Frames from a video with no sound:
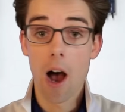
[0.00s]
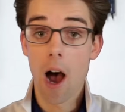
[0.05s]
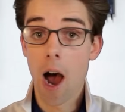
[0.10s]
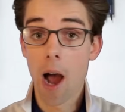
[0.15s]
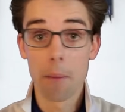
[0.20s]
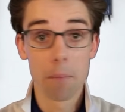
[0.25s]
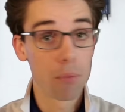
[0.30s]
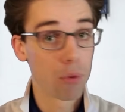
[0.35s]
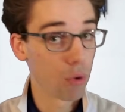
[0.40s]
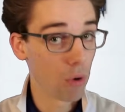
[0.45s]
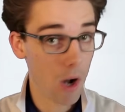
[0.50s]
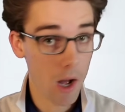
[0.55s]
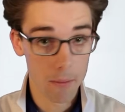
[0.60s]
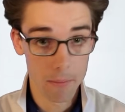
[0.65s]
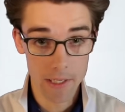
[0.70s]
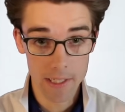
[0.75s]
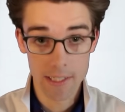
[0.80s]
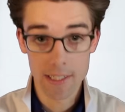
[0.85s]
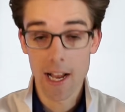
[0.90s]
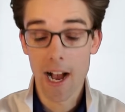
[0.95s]
I
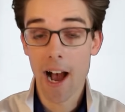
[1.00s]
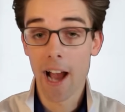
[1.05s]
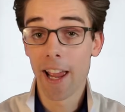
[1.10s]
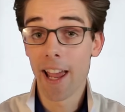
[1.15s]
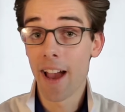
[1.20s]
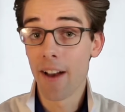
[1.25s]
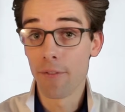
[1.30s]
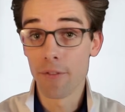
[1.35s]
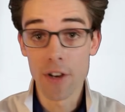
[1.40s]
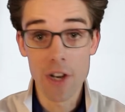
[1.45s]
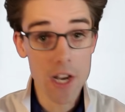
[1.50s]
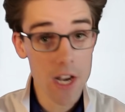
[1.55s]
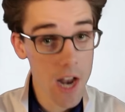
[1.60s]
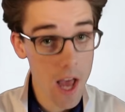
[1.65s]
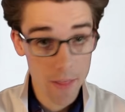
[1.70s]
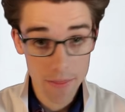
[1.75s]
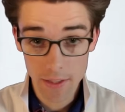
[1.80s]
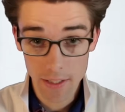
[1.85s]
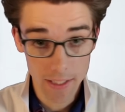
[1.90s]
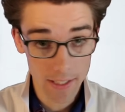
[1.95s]
promise I have
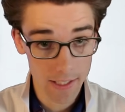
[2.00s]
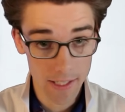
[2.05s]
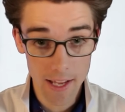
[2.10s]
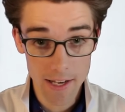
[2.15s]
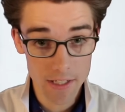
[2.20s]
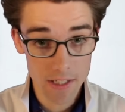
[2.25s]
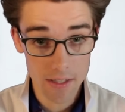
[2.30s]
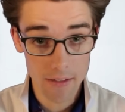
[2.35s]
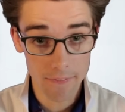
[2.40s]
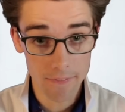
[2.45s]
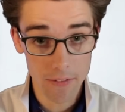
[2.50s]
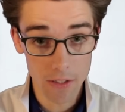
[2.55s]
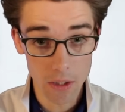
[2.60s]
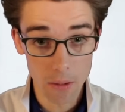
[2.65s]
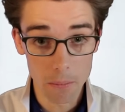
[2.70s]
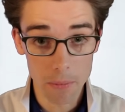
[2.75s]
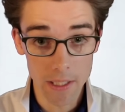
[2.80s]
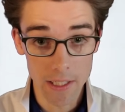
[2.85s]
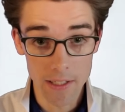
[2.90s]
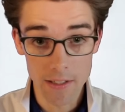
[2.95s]
nothing against the
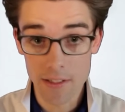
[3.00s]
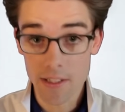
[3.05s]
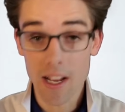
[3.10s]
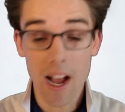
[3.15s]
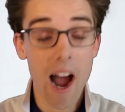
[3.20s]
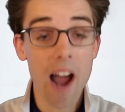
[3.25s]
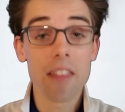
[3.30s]
Philippines.